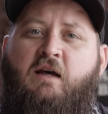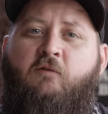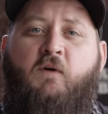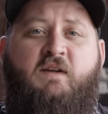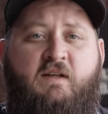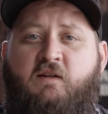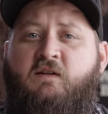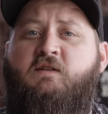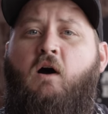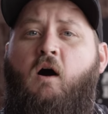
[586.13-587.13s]
If we did
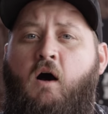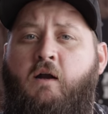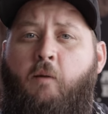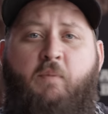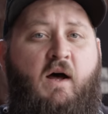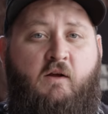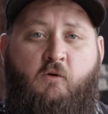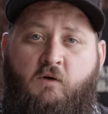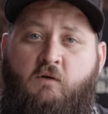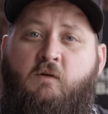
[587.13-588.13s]
this on a pellet
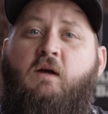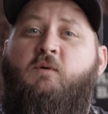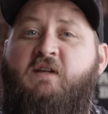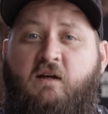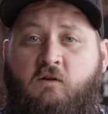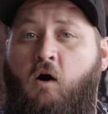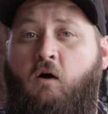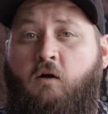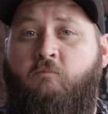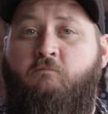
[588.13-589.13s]
grill, it would take
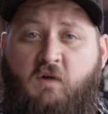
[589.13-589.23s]
longer.